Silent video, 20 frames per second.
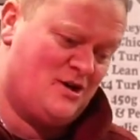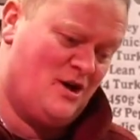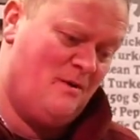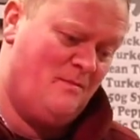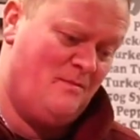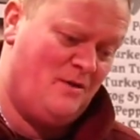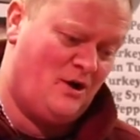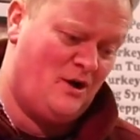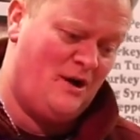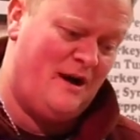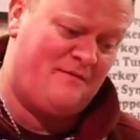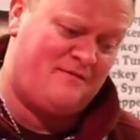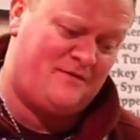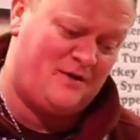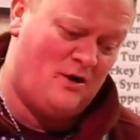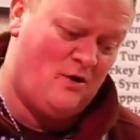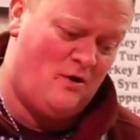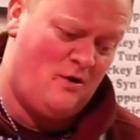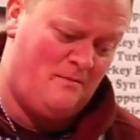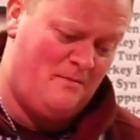open, they're going to have
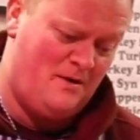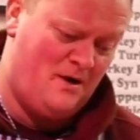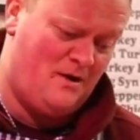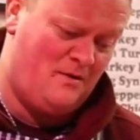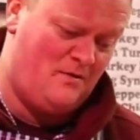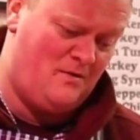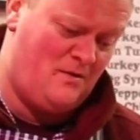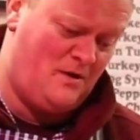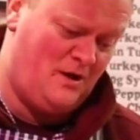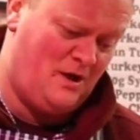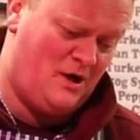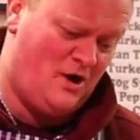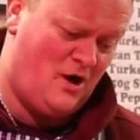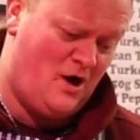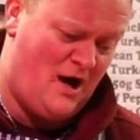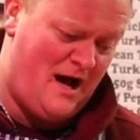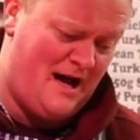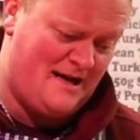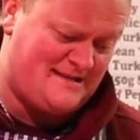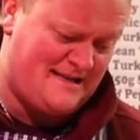to go up, but, you
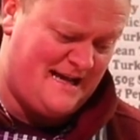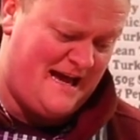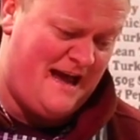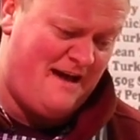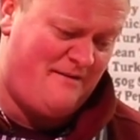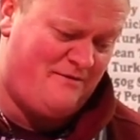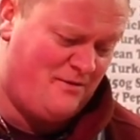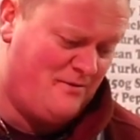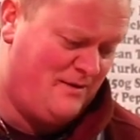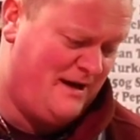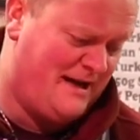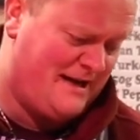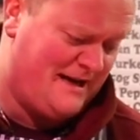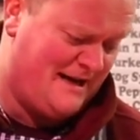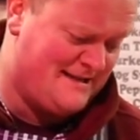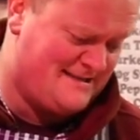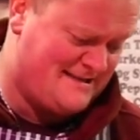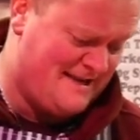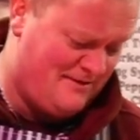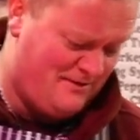know, I say it every week
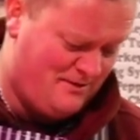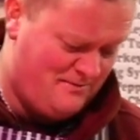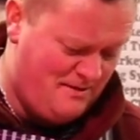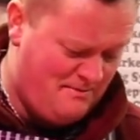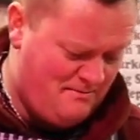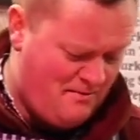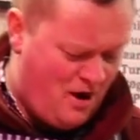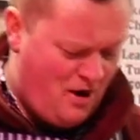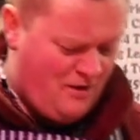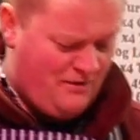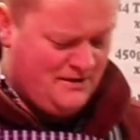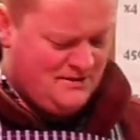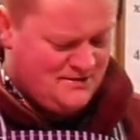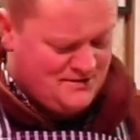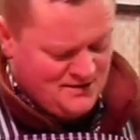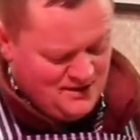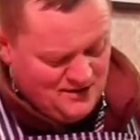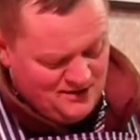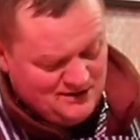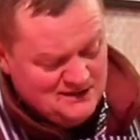and I sound a bit boring,
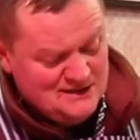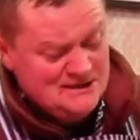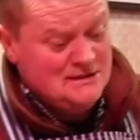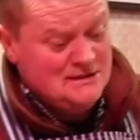so.